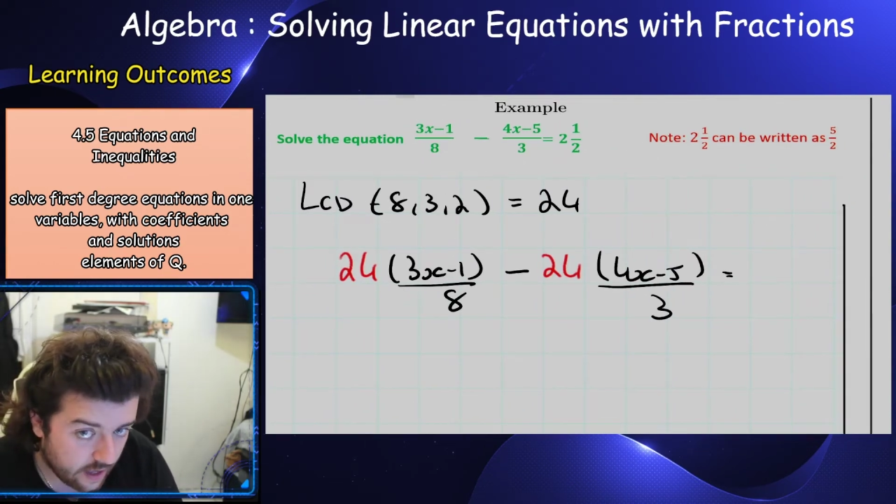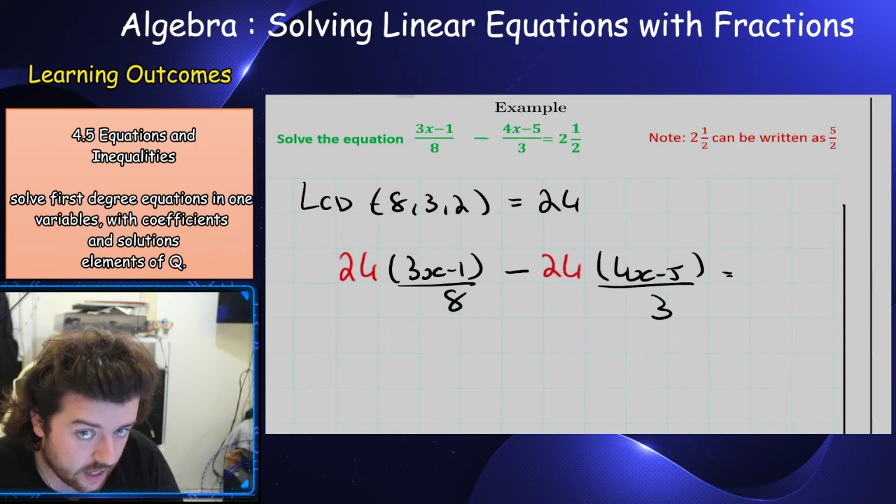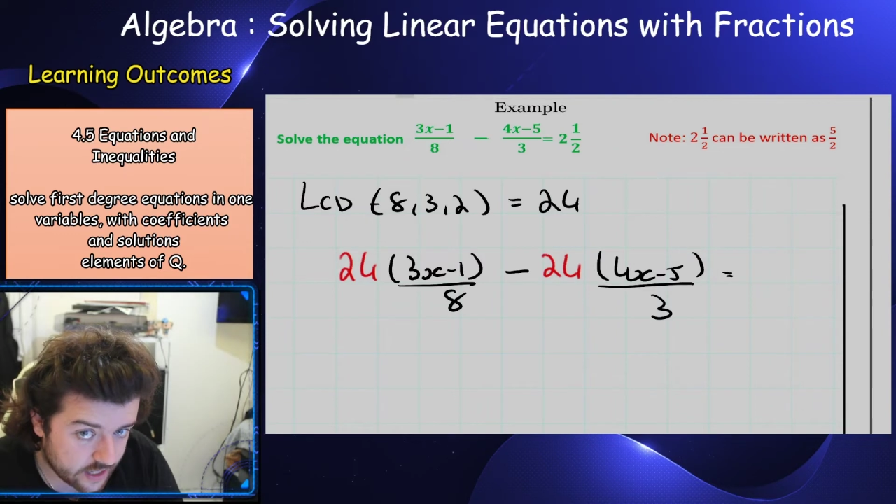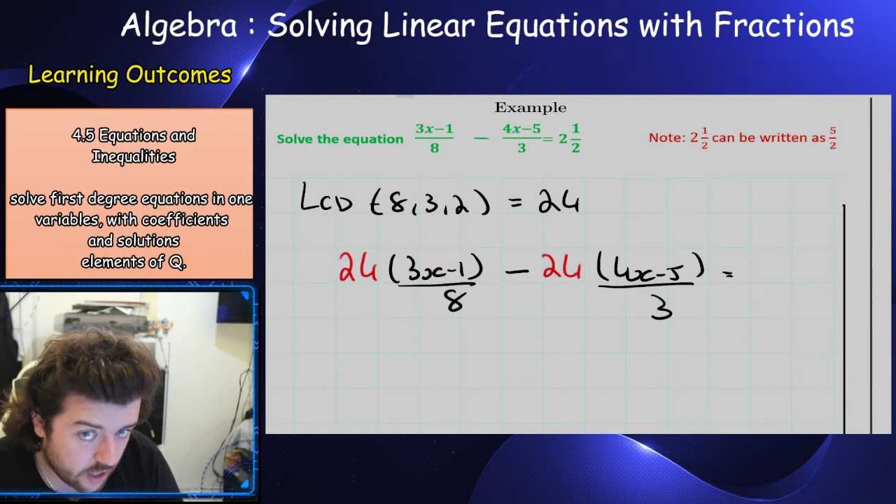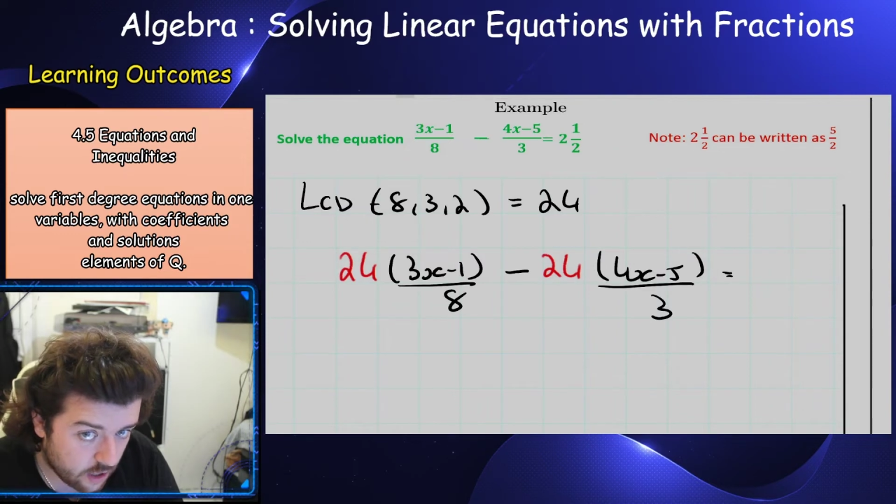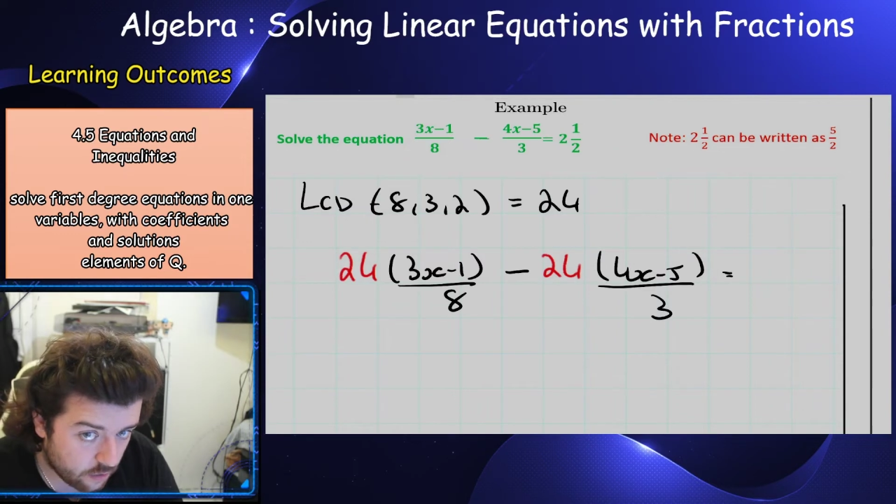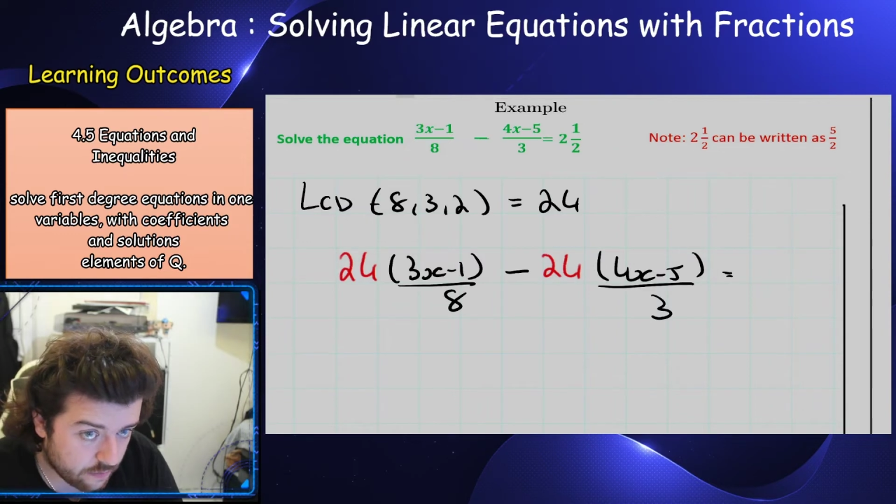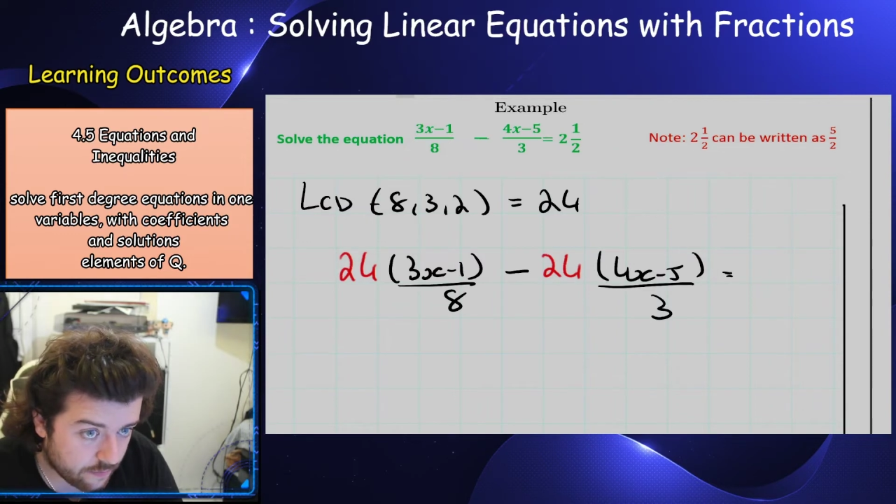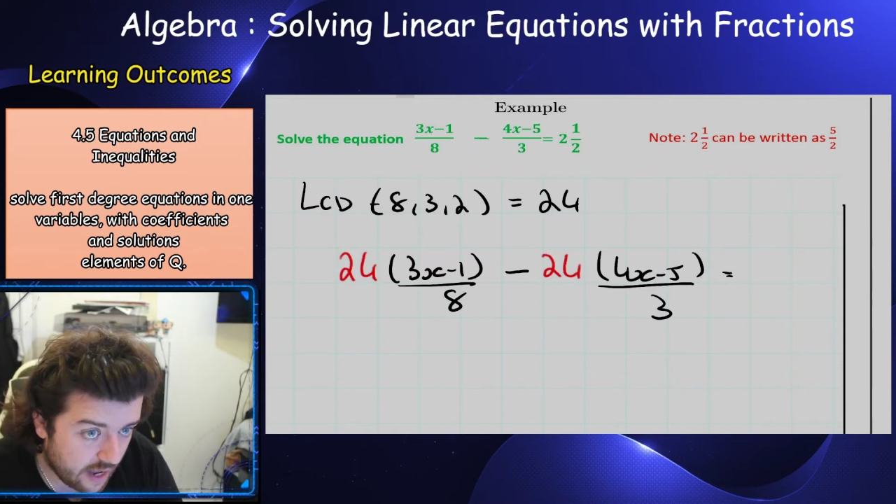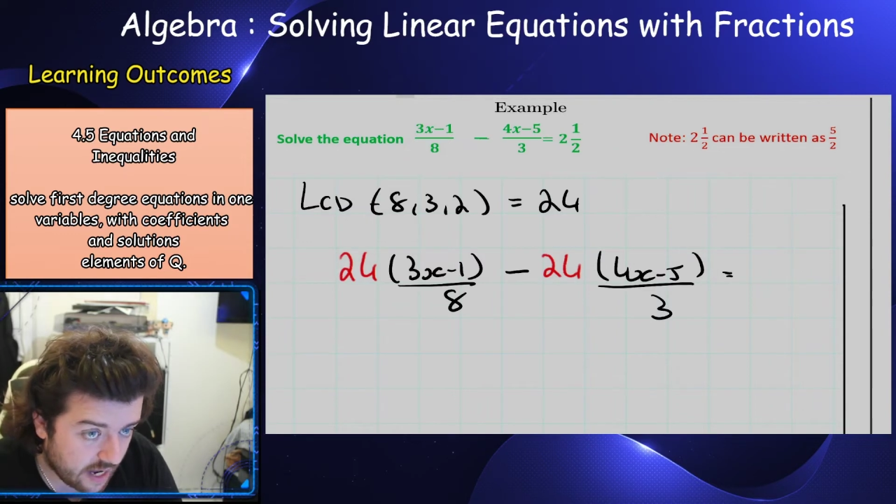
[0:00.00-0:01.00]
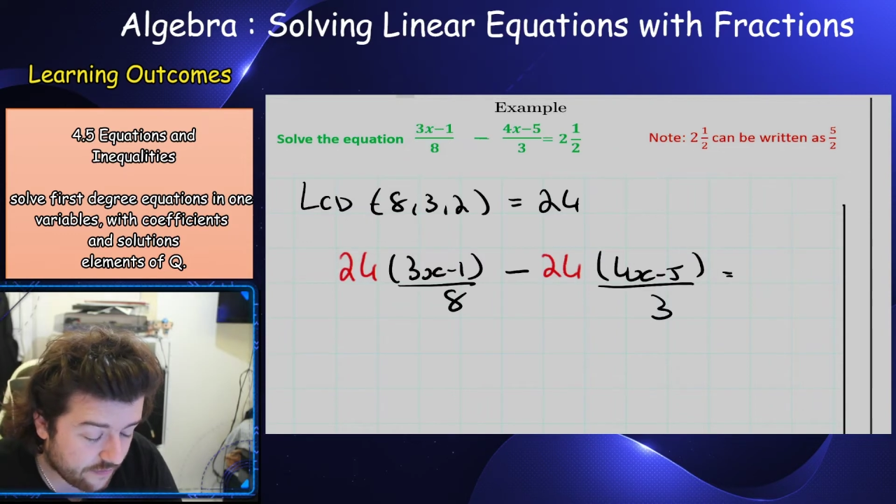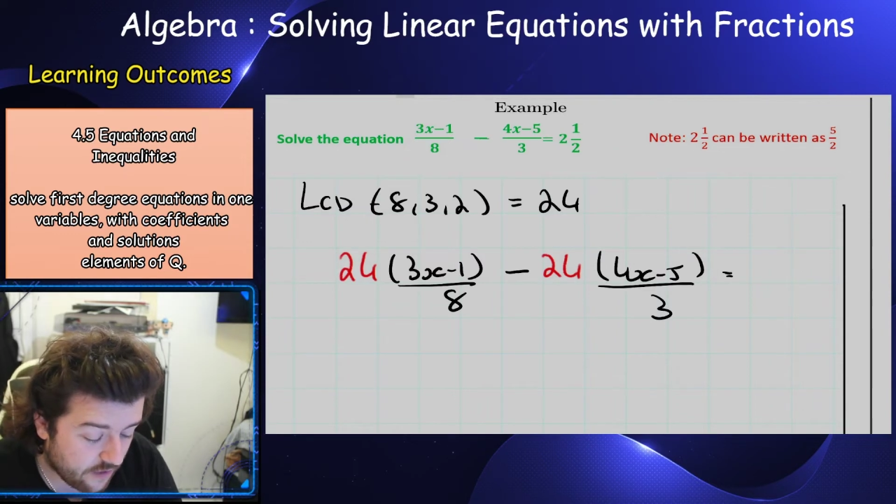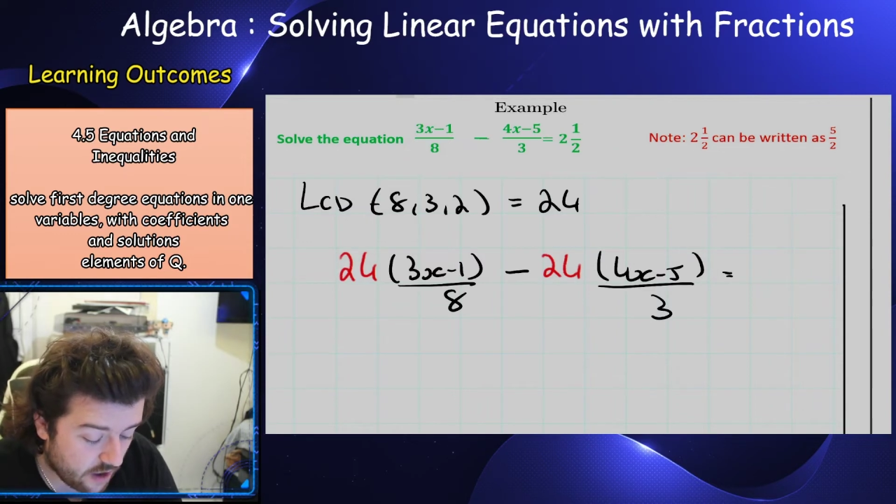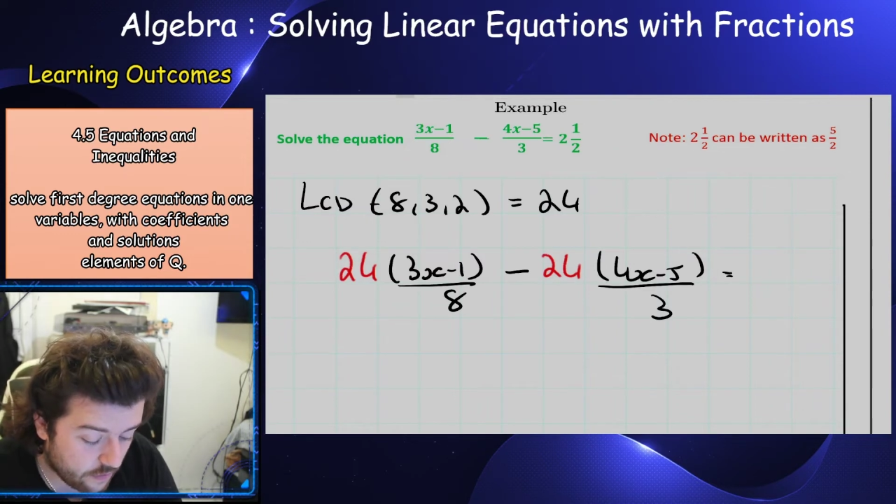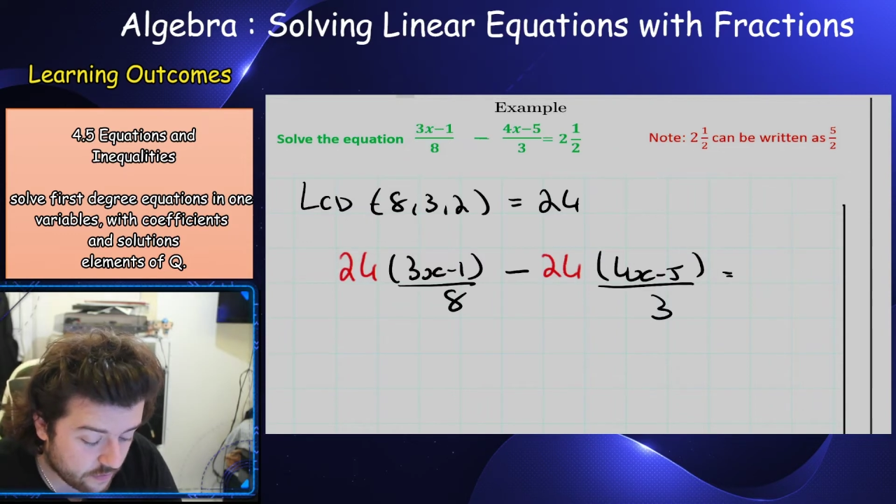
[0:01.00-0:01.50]
So make it a
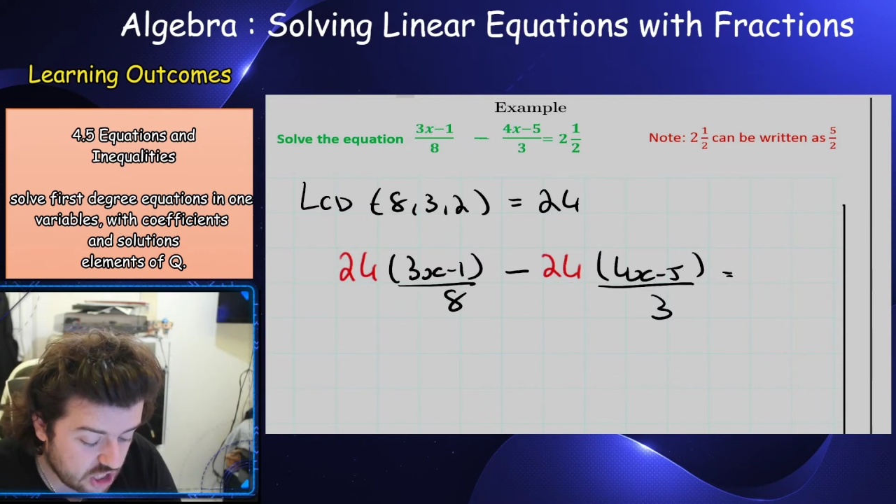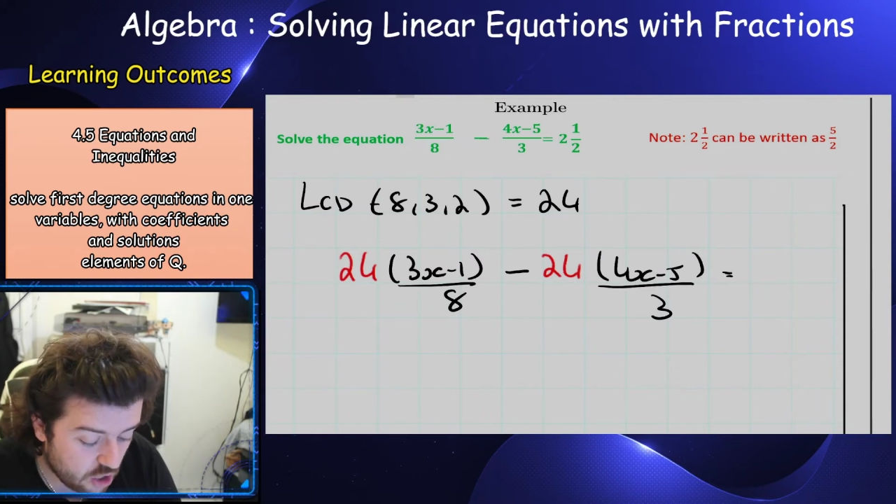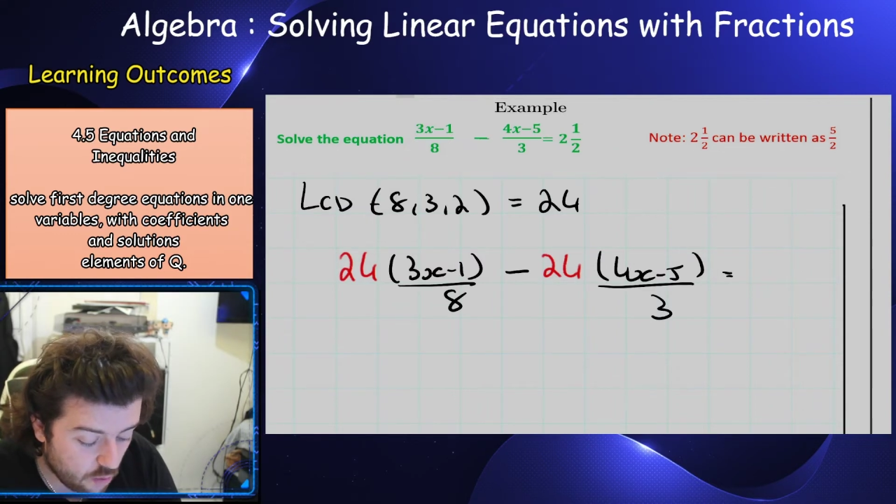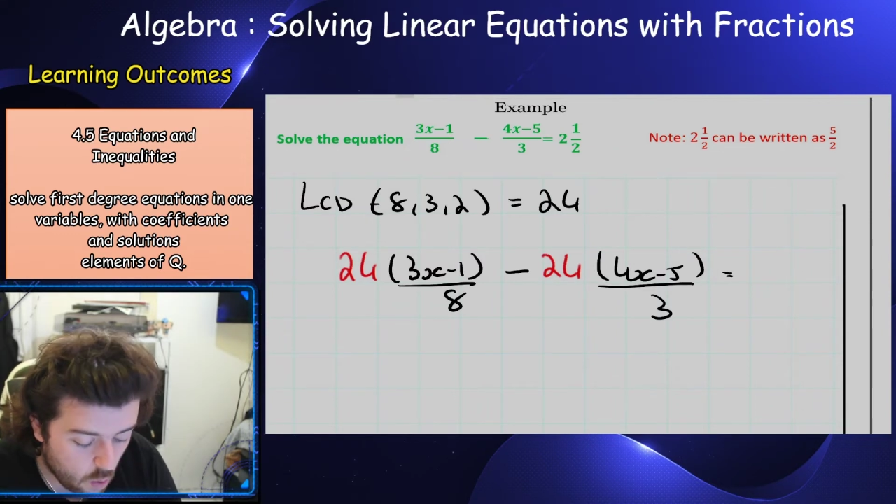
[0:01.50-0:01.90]
5 over 2